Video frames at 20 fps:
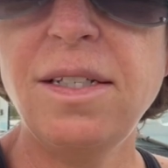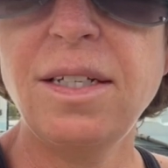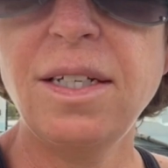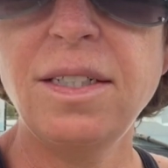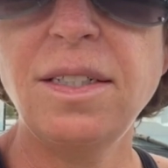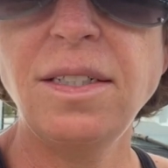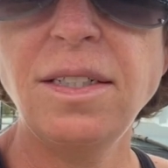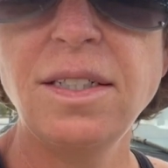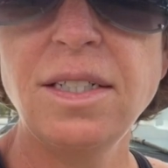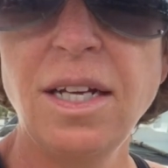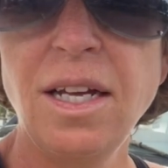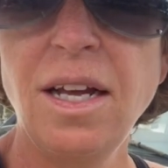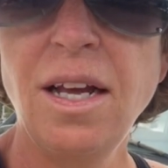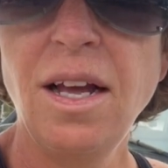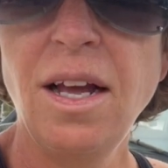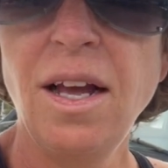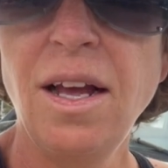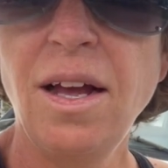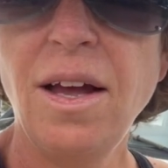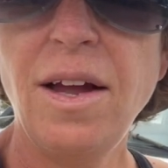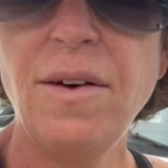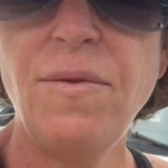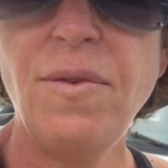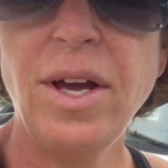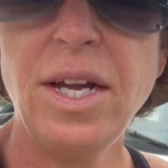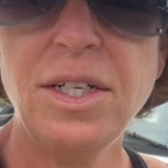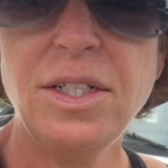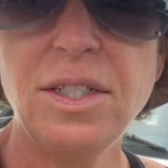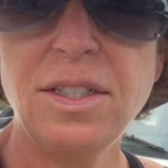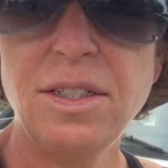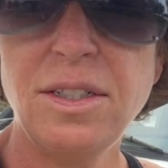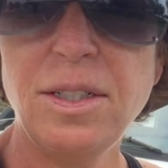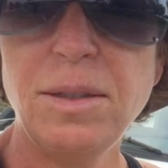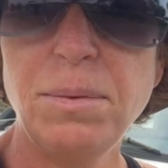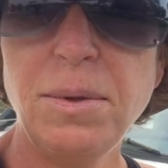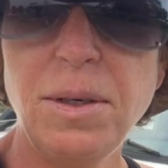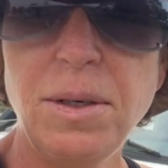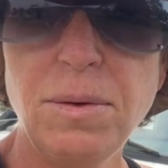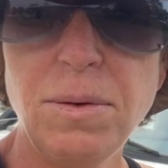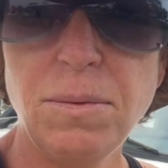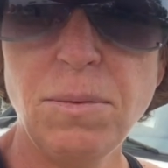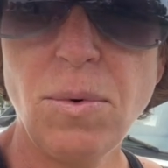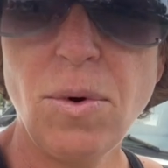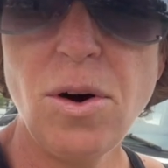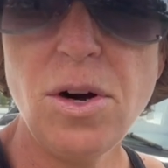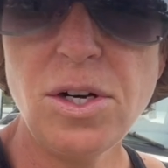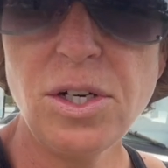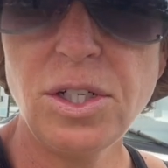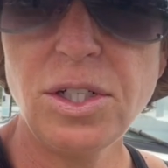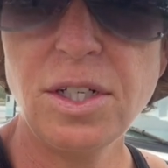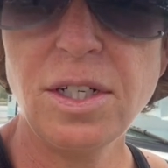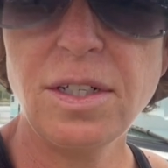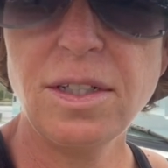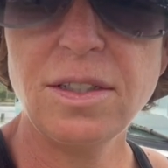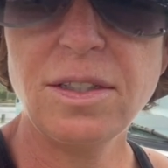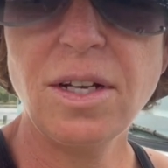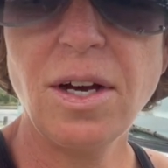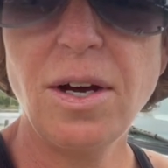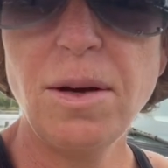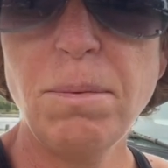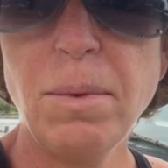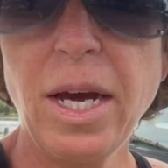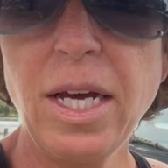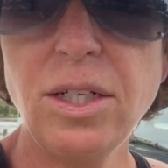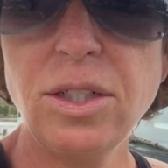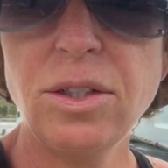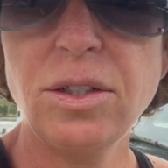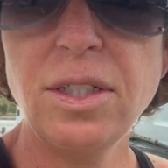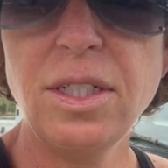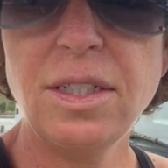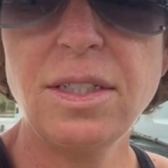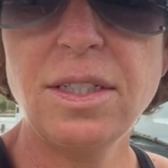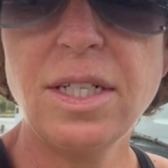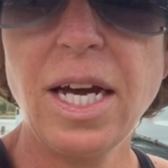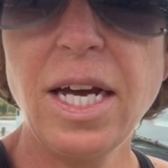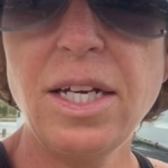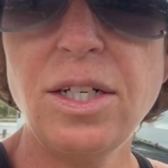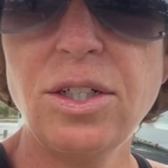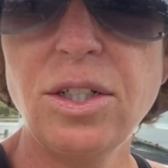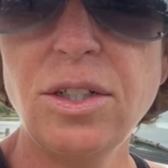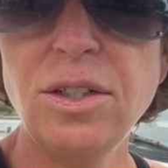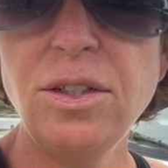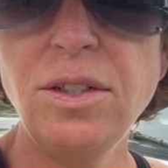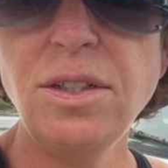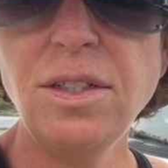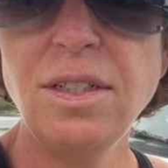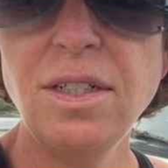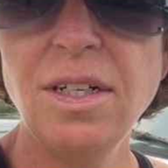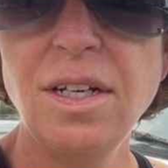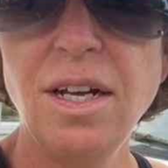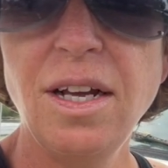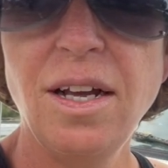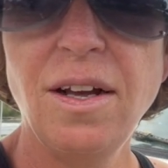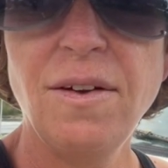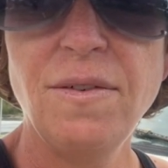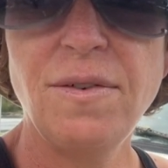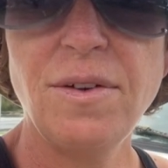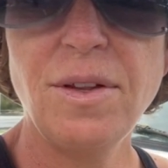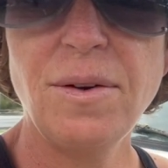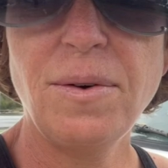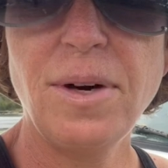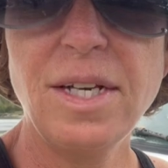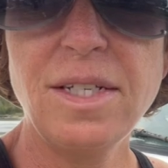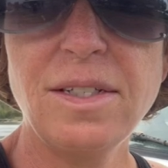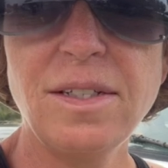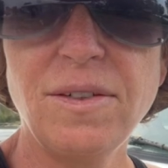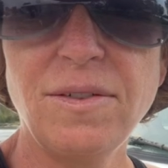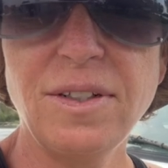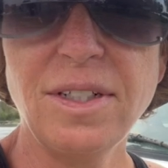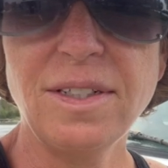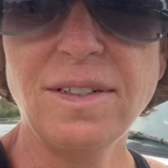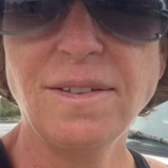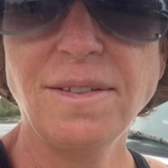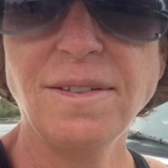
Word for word: and adventures to be watched. So make sure you stay tuned for the rest of it.